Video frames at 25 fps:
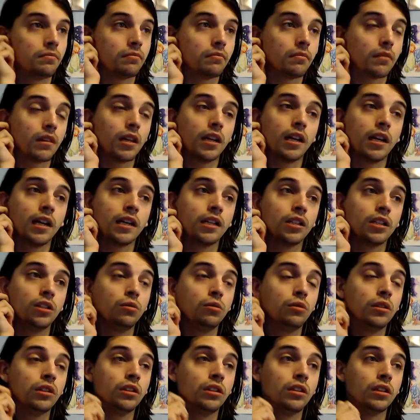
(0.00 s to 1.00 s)
and you
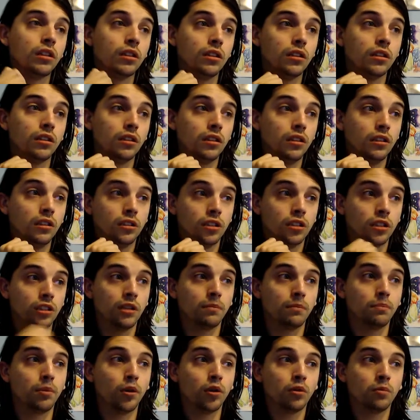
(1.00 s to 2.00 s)
could just get
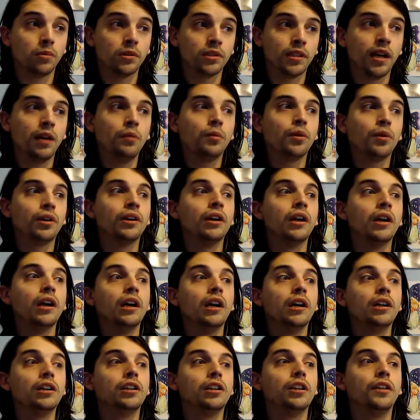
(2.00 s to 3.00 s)
Pokeballs that way.
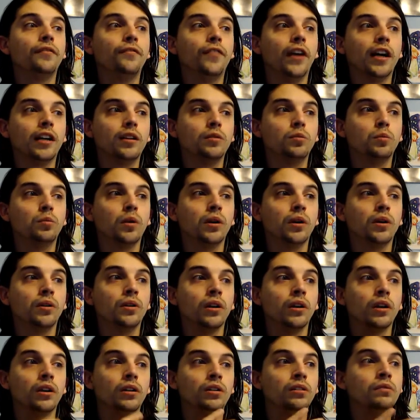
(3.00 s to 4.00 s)
To the fact where
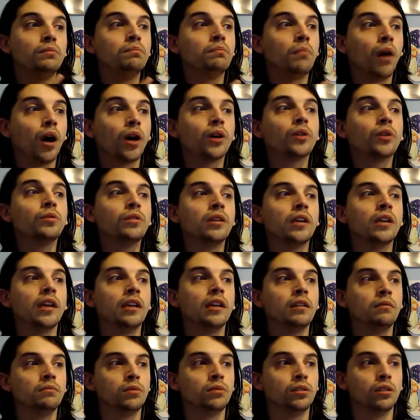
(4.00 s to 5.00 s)
modern
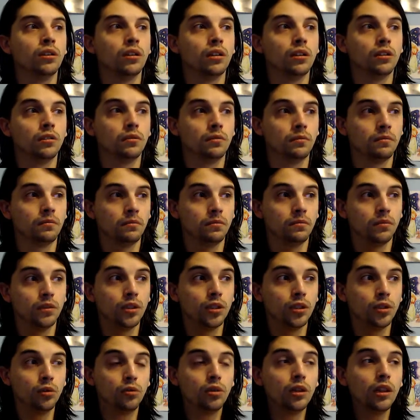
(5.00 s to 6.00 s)
games,
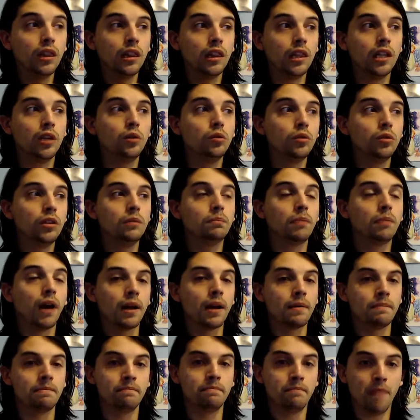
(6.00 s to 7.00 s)
you could literally buy
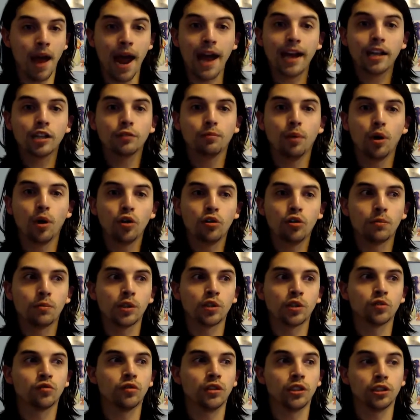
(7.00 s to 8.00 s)
max Pokeballs
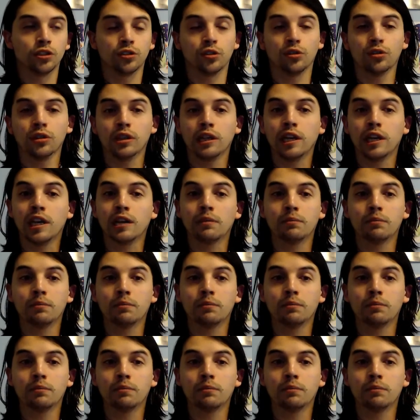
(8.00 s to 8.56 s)
from the start of the game.